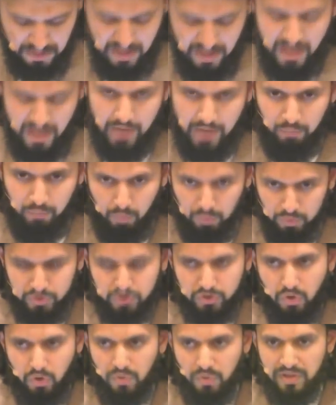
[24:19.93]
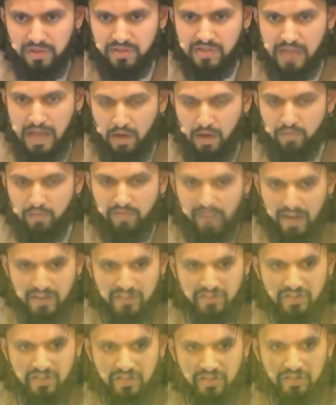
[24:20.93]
And what we'll show is how fasting